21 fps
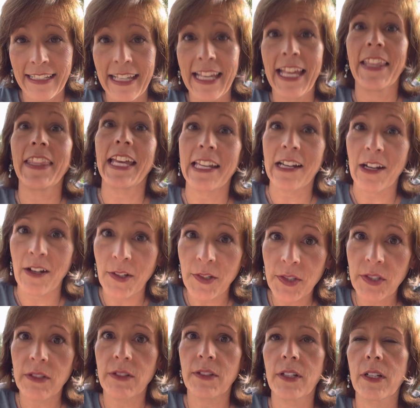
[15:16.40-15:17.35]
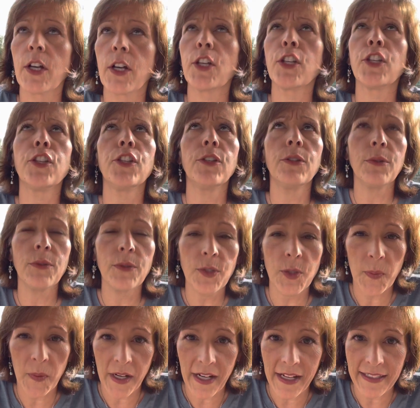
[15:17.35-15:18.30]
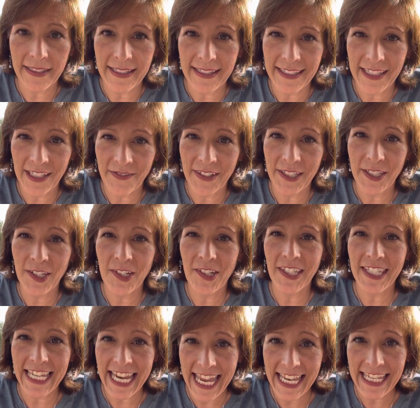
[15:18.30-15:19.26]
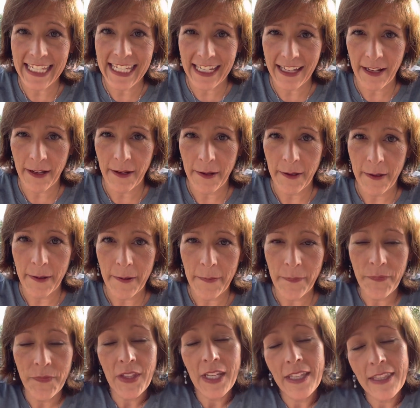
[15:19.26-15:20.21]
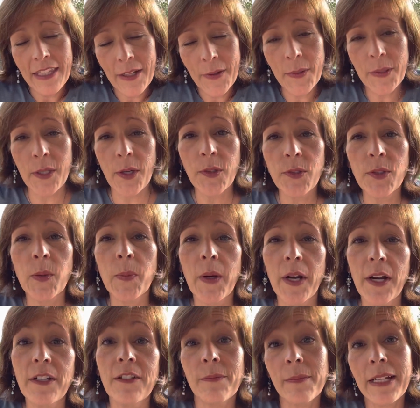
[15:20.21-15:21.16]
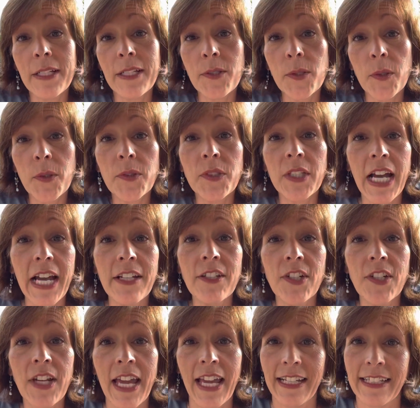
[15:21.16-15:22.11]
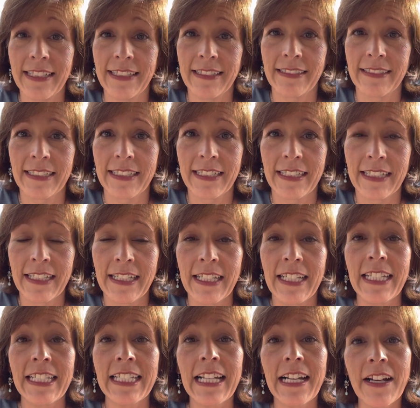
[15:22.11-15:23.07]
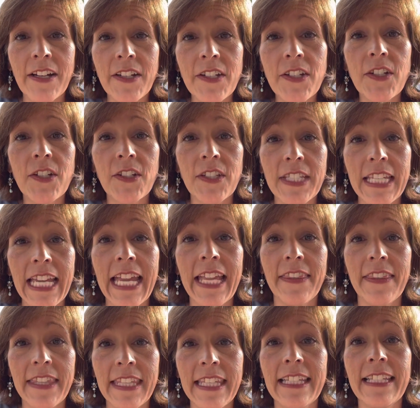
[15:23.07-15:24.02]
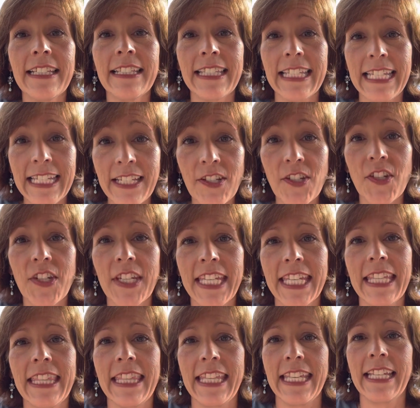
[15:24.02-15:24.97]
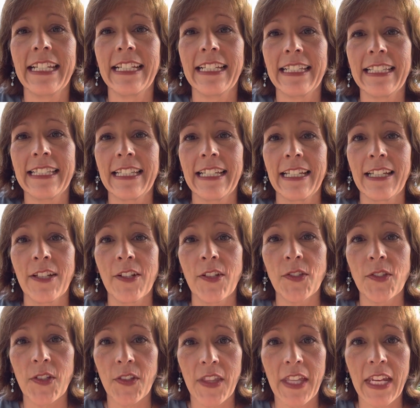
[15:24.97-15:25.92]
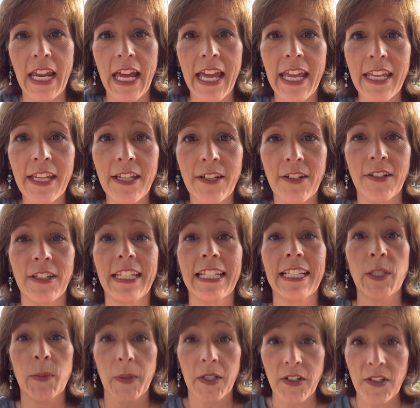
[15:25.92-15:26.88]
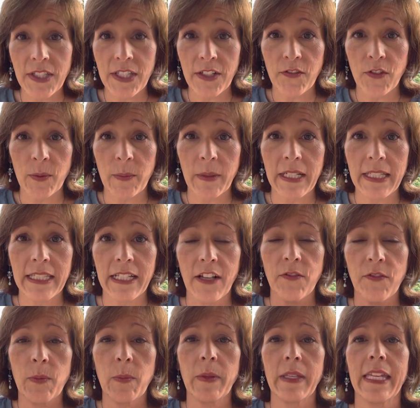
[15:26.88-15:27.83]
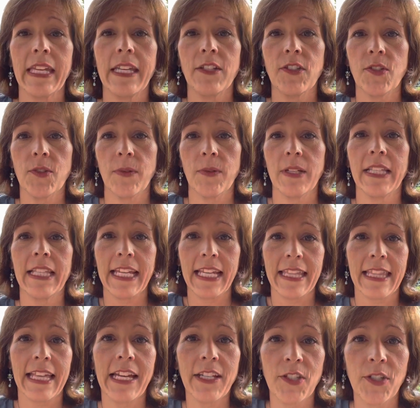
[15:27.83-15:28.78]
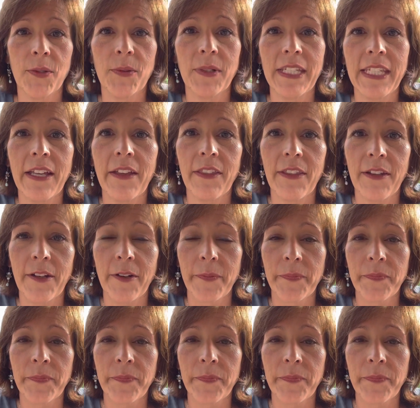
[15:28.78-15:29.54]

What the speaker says: And that also took a huge process of understanding. That was also part of my soul's contract, to understand these intricate things so that I could experience it for myself and begin to relay that to another.